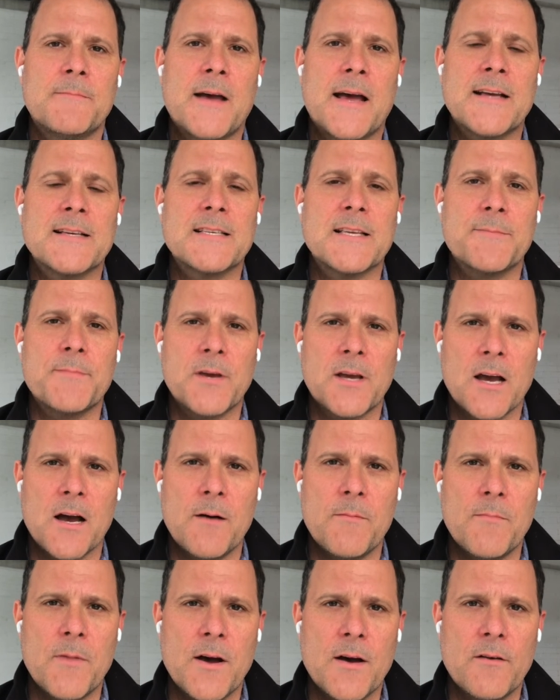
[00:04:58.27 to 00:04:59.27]
as they
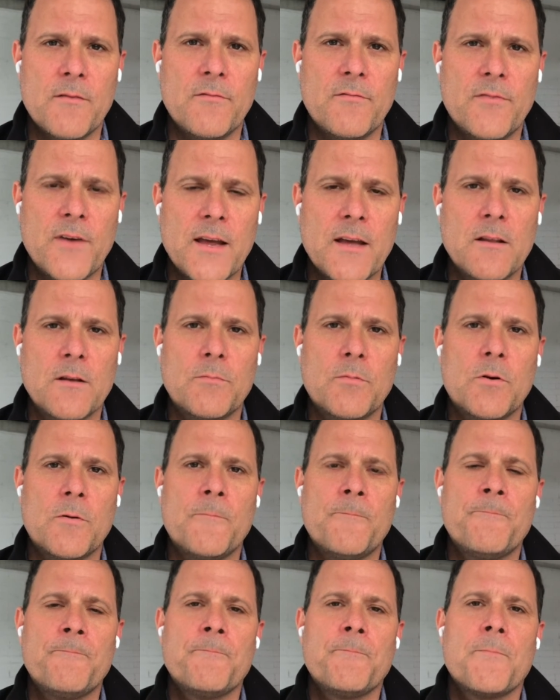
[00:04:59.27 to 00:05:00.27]
become available.
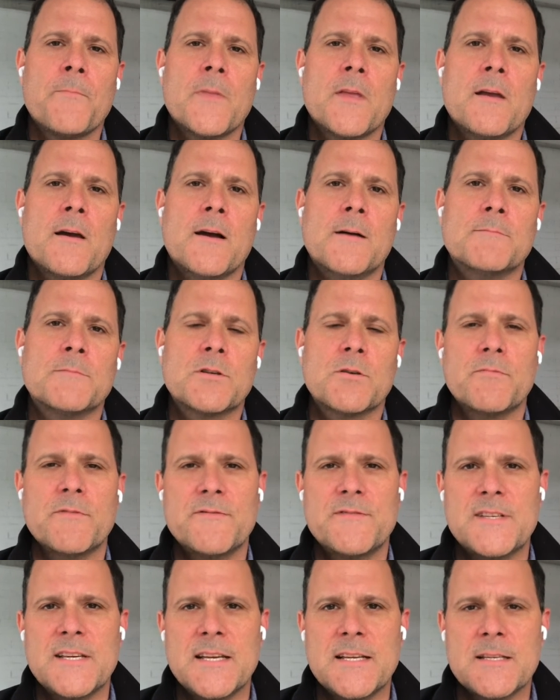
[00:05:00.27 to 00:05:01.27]
So we've
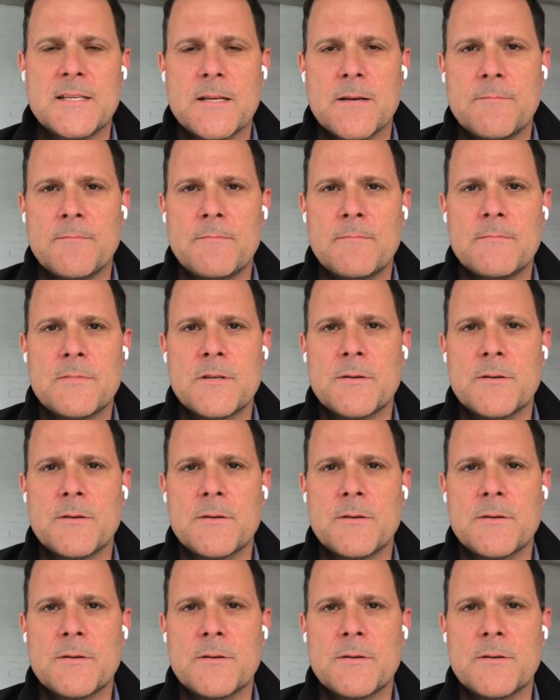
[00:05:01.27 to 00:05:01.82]
seen some